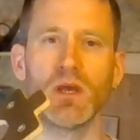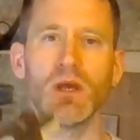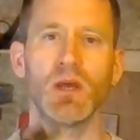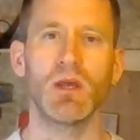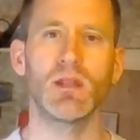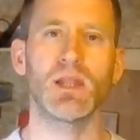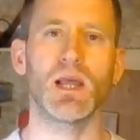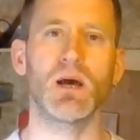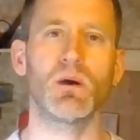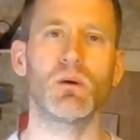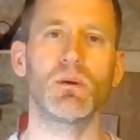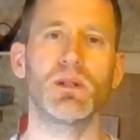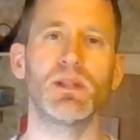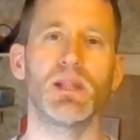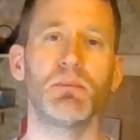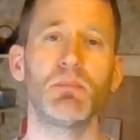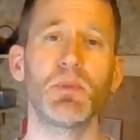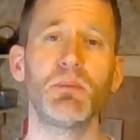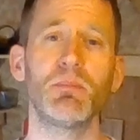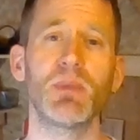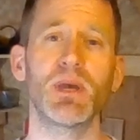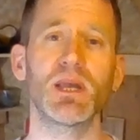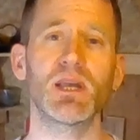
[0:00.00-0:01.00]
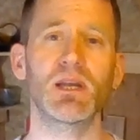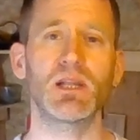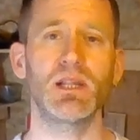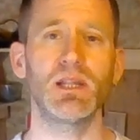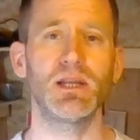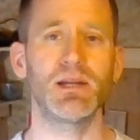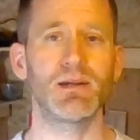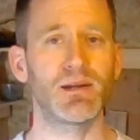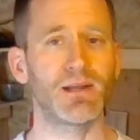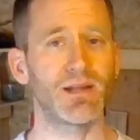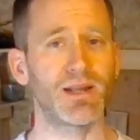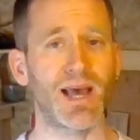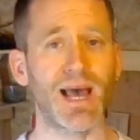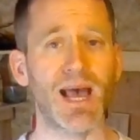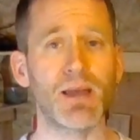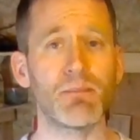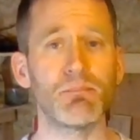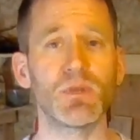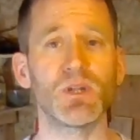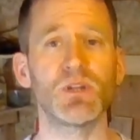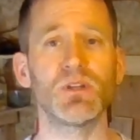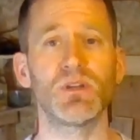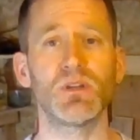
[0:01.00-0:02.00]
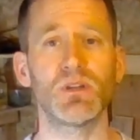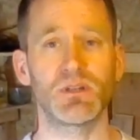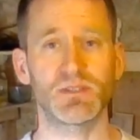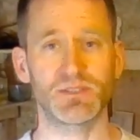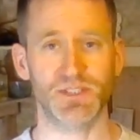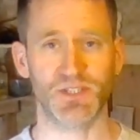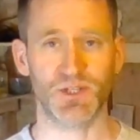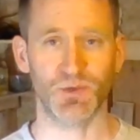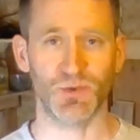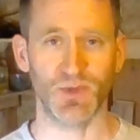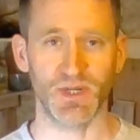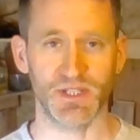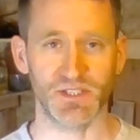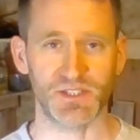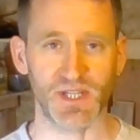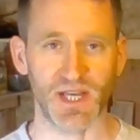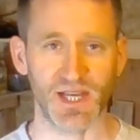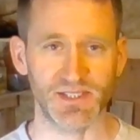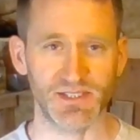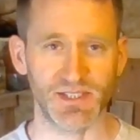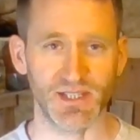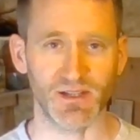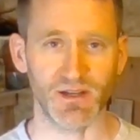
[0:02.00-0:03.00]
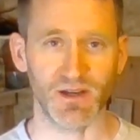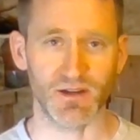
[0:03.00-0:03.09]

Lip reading: Now, let me make clear that I'm not criticizing